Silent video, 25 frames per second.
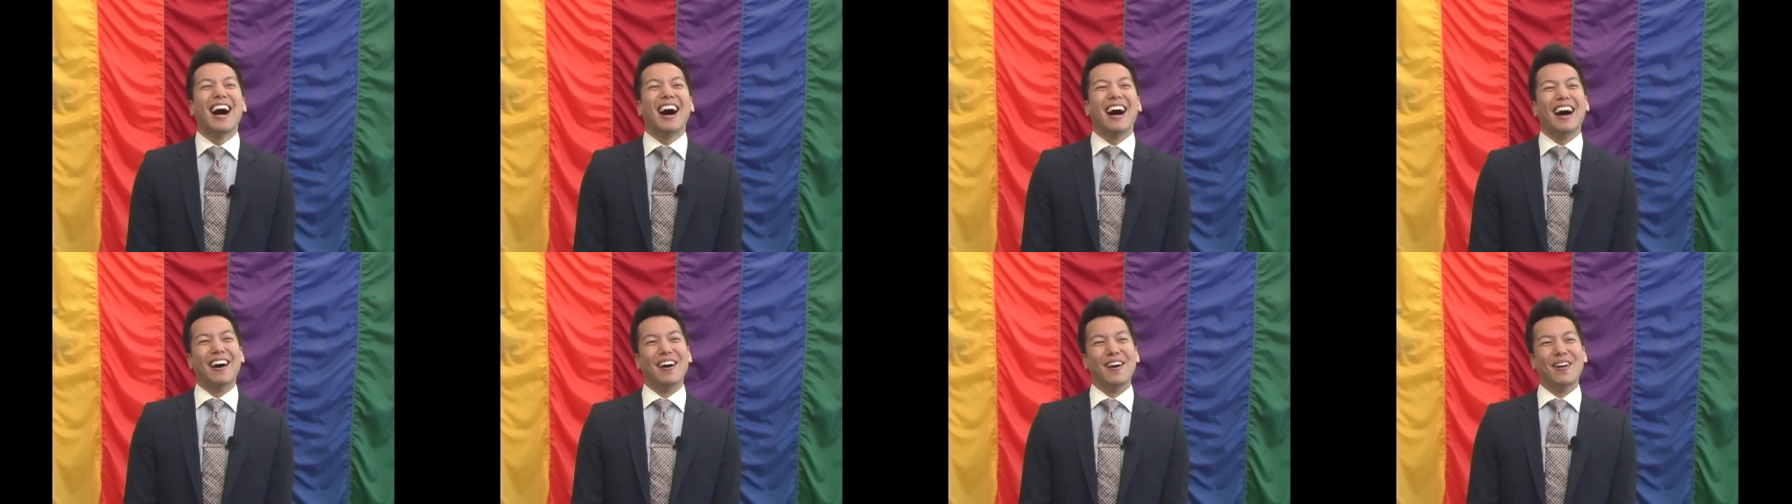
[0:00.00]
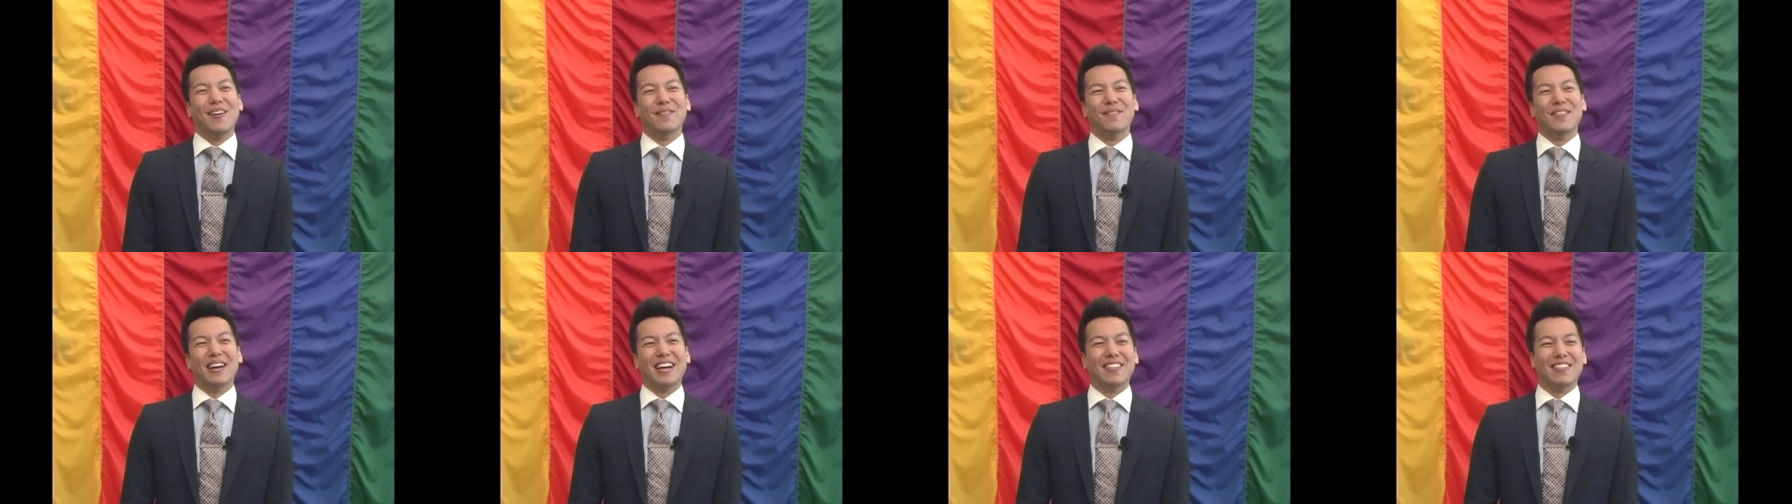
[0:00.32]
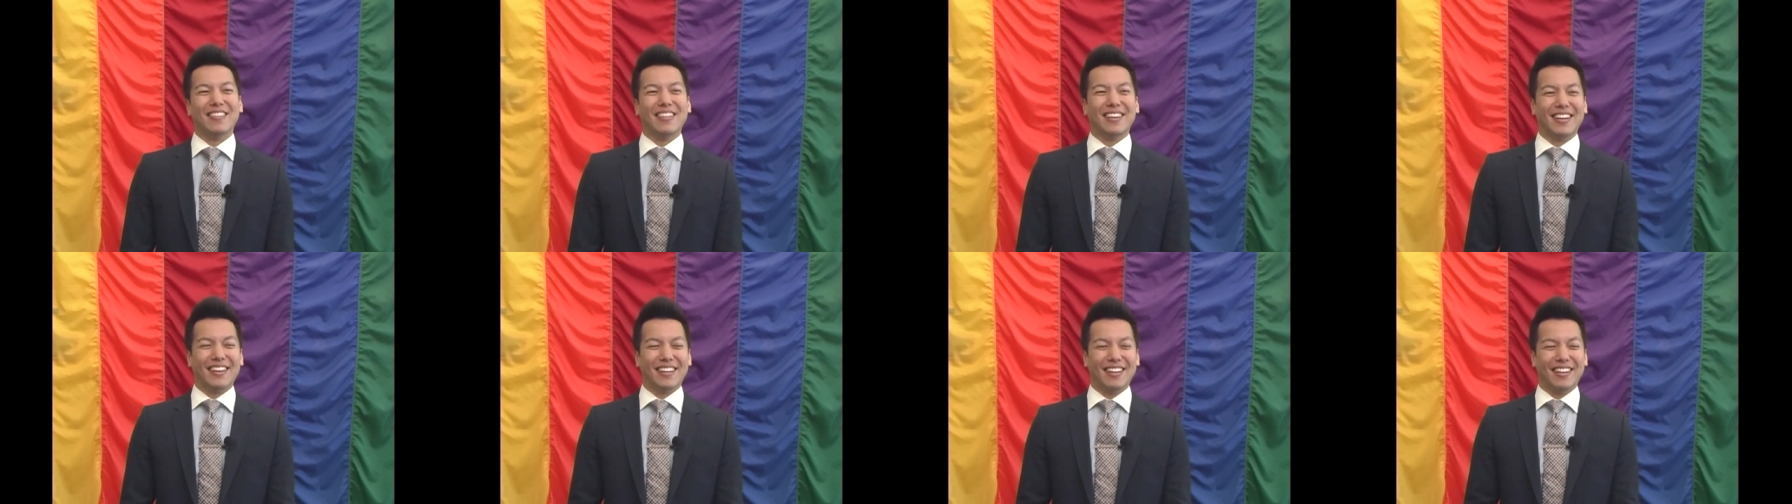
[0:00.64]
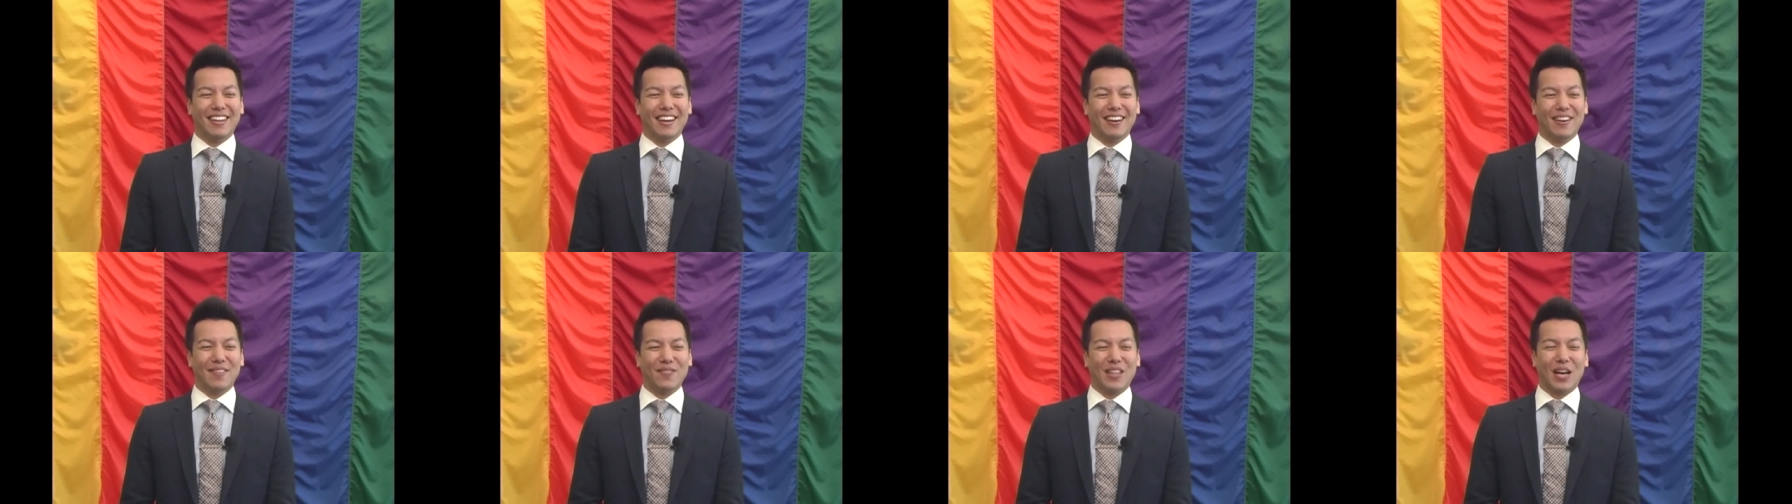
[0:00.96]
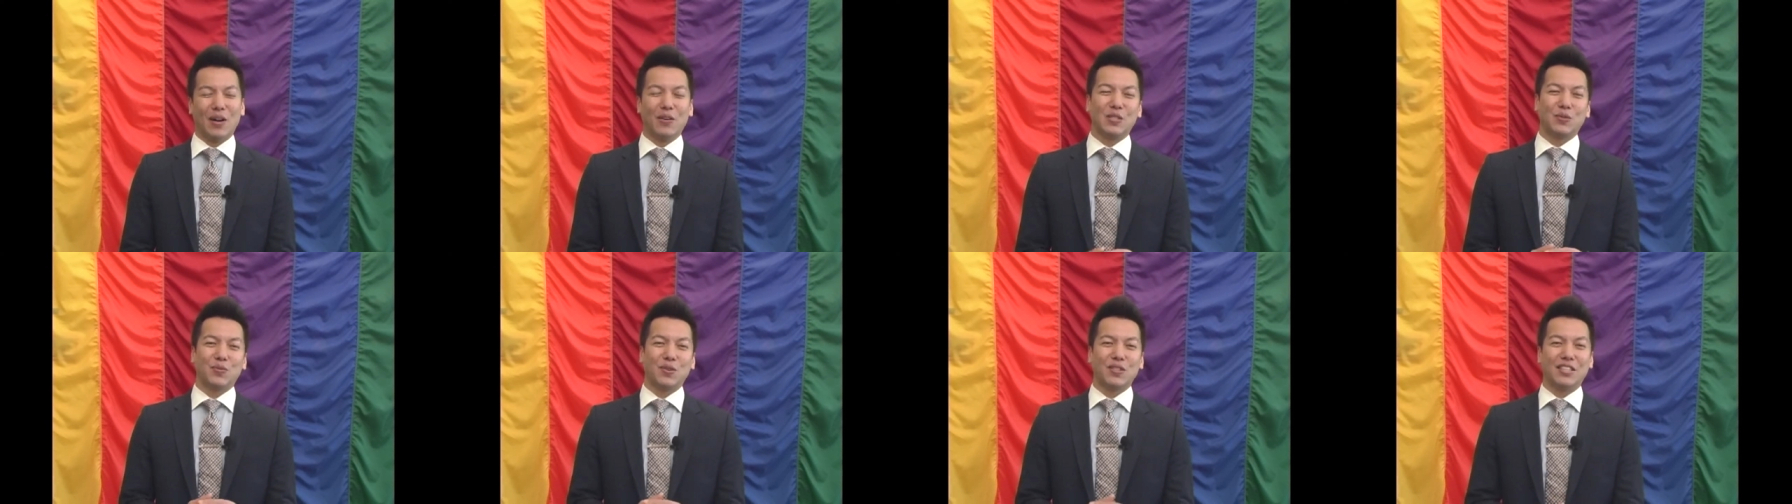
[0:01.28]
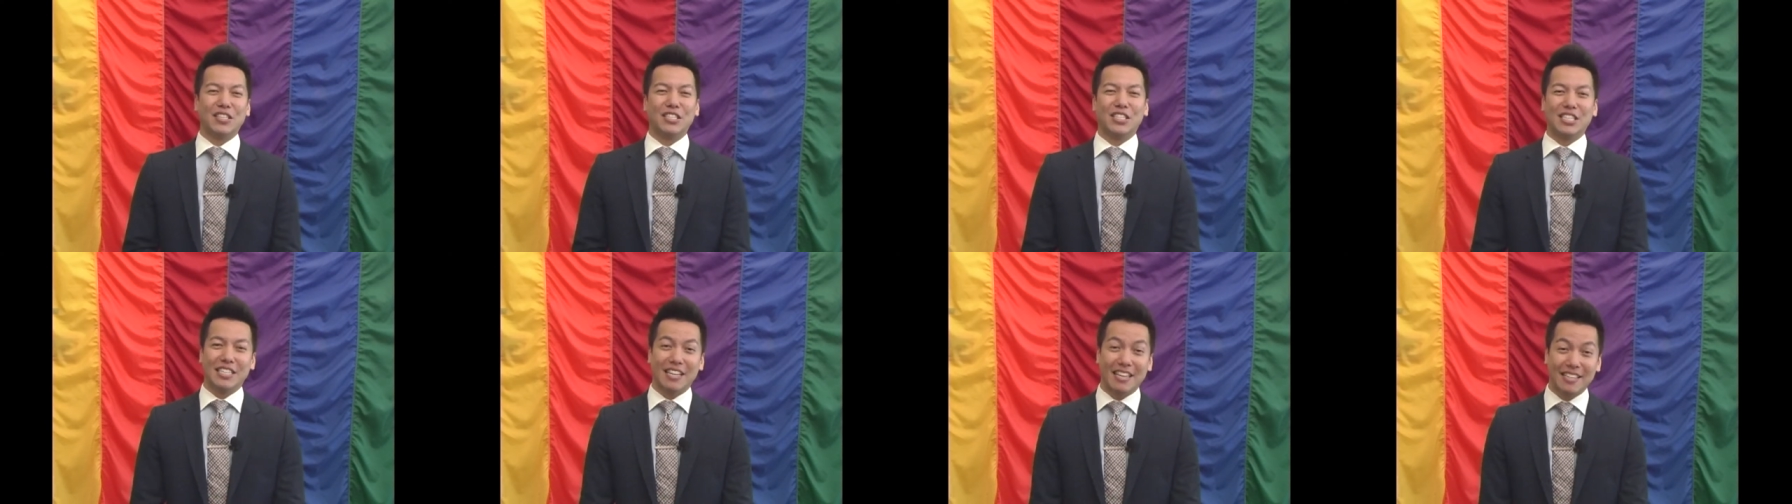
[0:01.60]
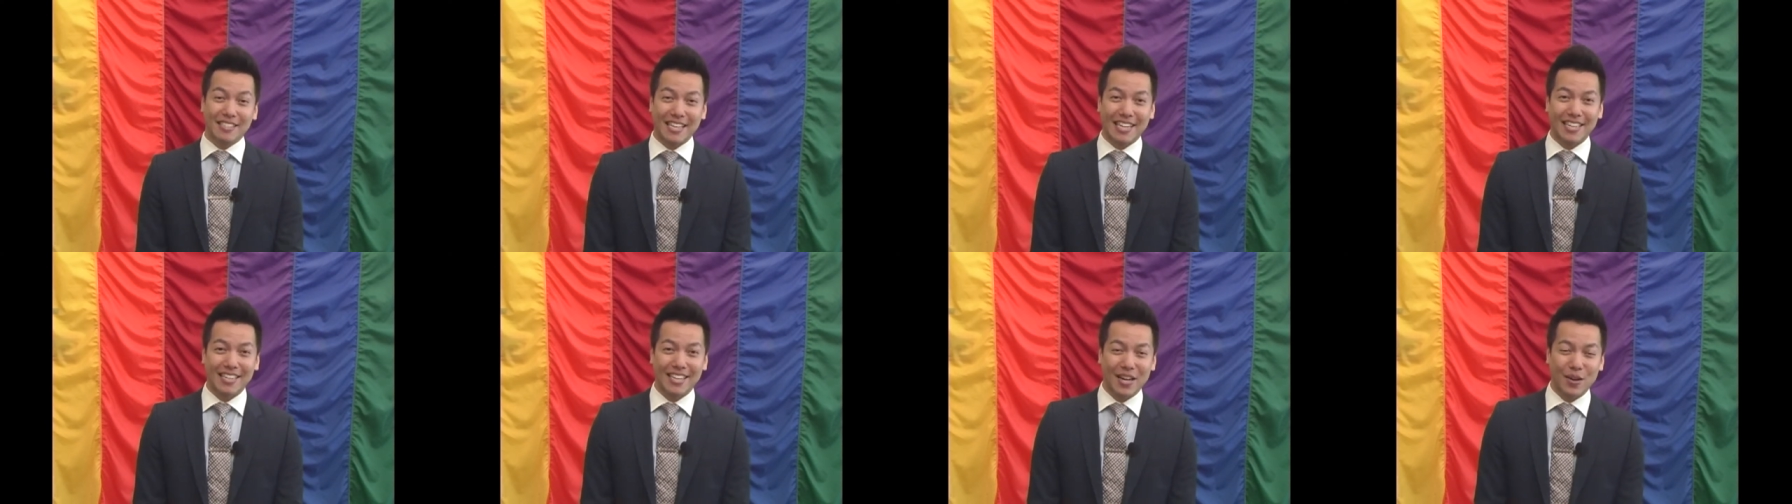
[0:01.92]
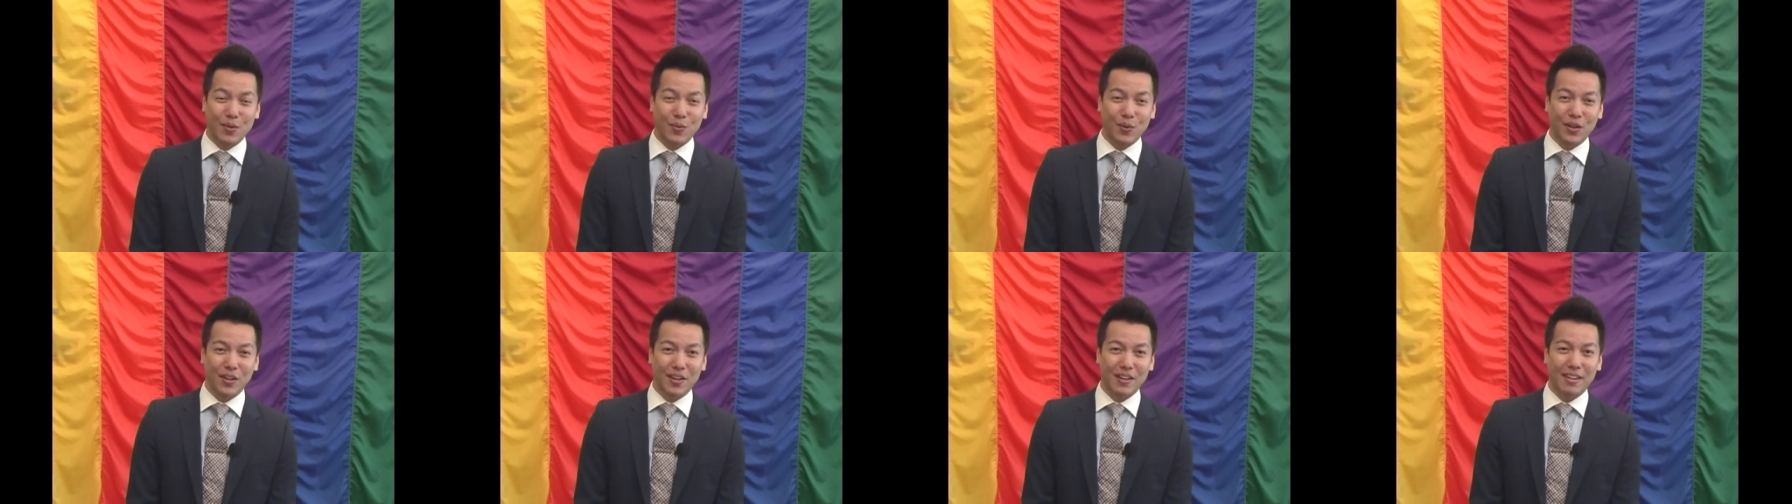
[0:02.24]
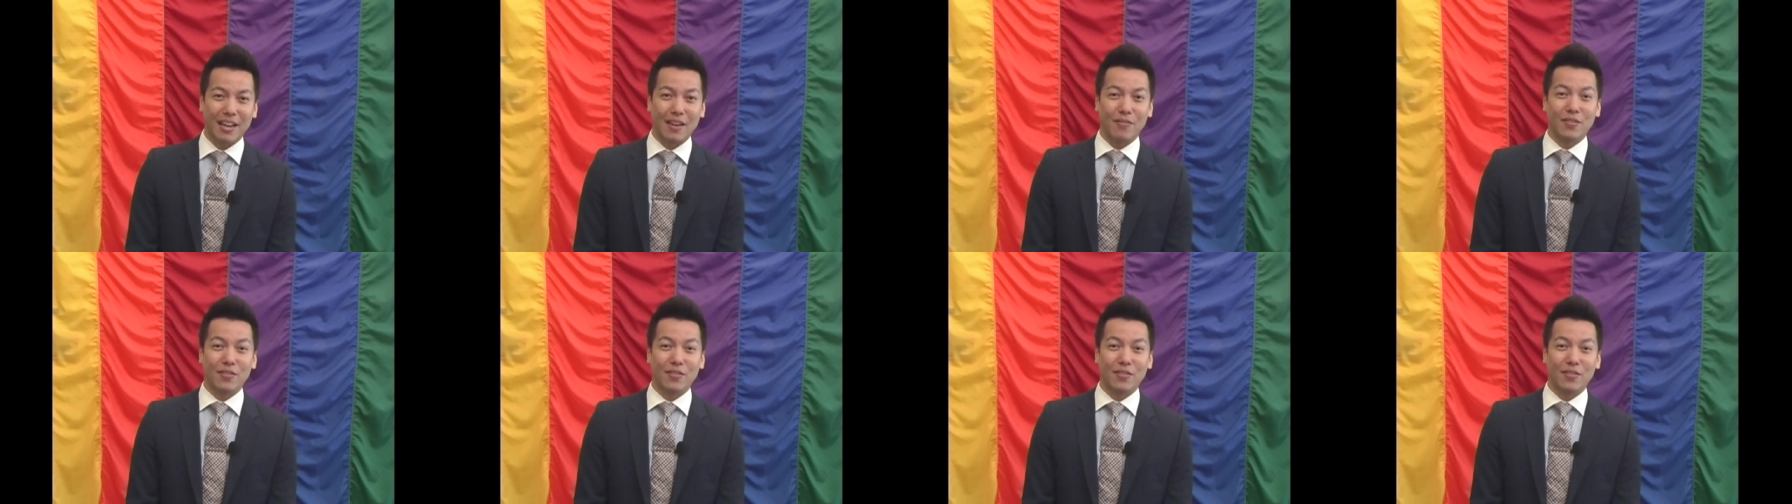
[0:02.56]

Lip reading: and then that was with the GSA network.